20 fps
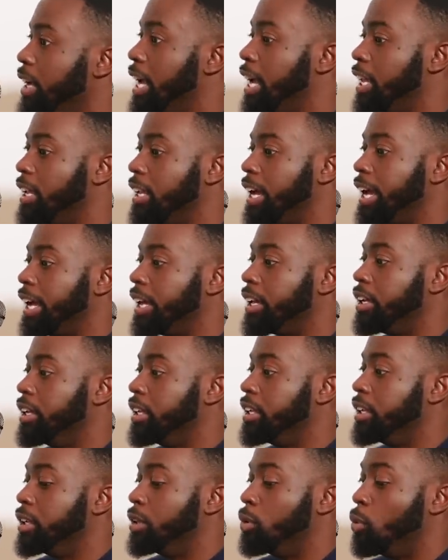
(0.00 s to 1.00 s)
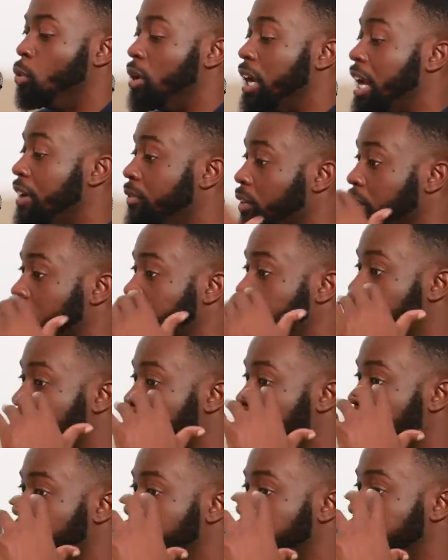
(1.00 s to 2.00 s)
And like whatever
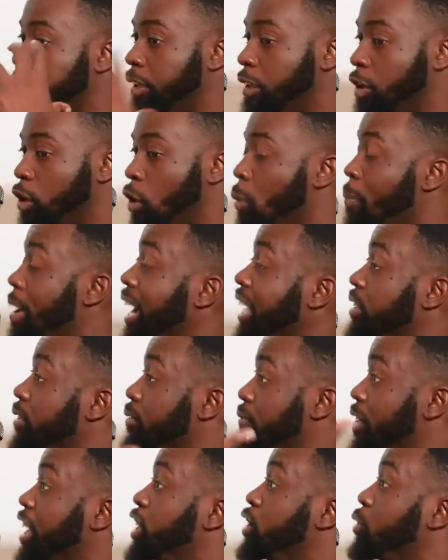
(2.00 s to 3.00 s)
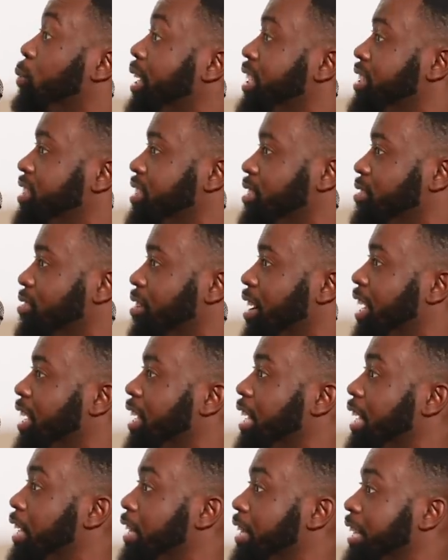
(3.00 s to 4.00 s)
they're going back to infatuation,
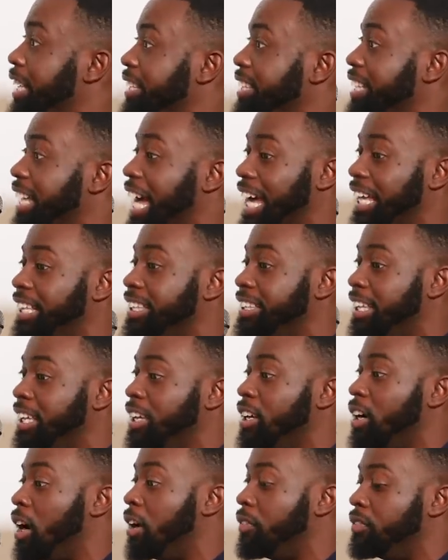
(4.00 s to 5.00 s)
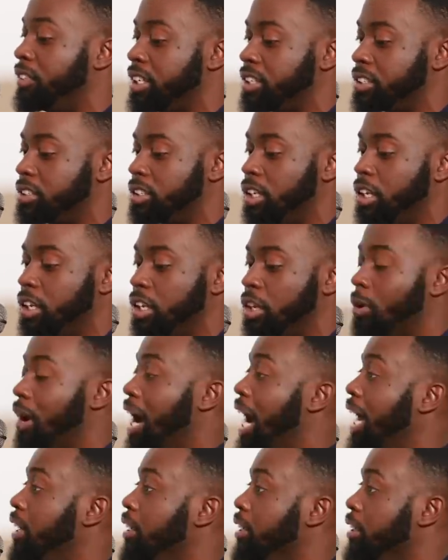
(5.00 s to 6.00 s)
right? It, like, the idea of this, you know,
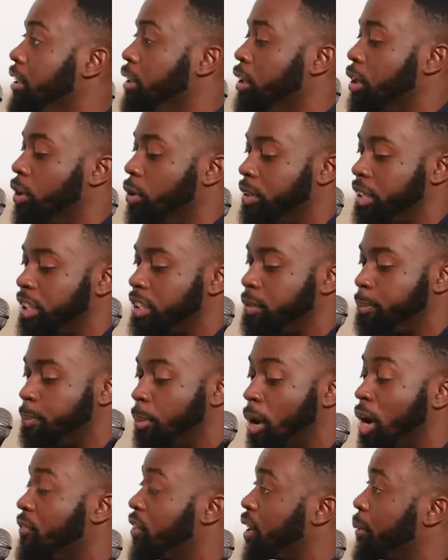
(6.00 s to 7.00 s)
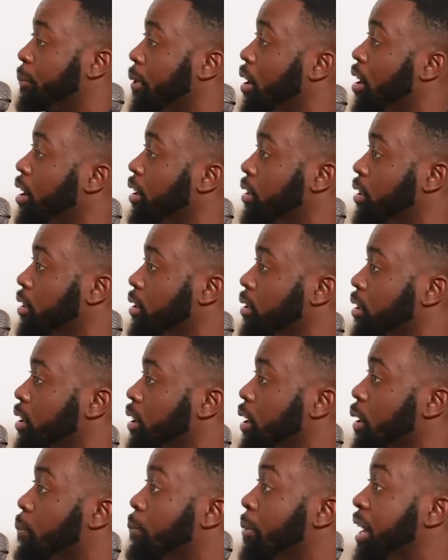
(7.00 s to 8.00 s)
I, you know, this perfect partner
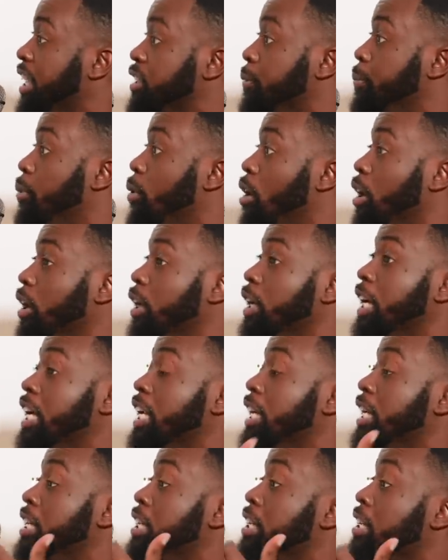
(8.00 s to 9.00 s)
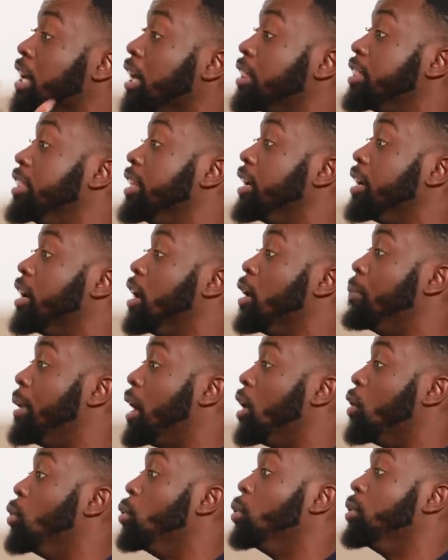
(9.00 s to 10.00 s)
based upon nothing
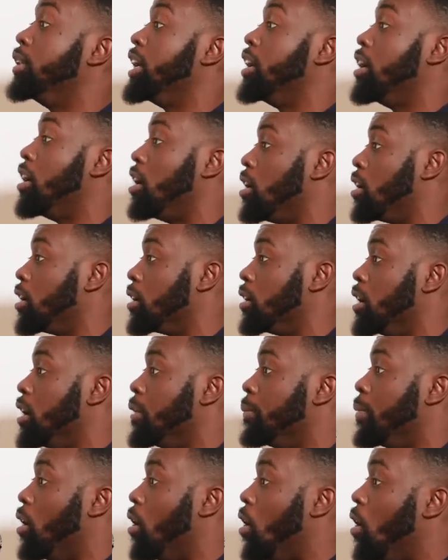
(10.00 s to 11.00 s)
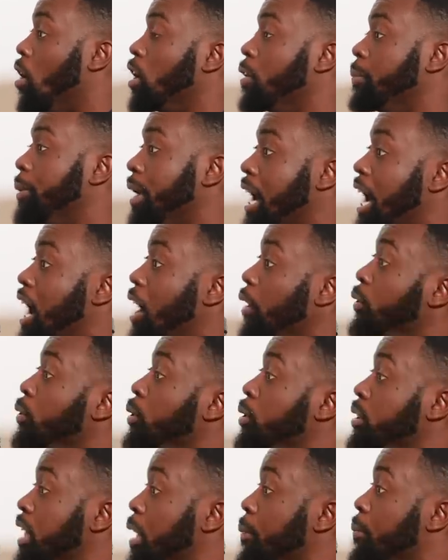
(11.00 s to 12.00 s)
about who they are, but all about how
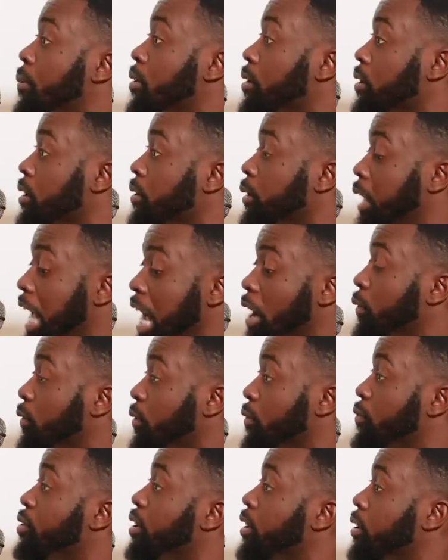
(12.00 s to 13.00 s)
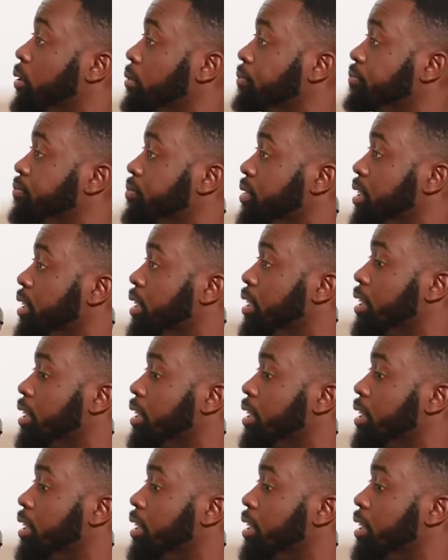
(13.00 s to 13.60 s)
you temper, how you feel. Yeah.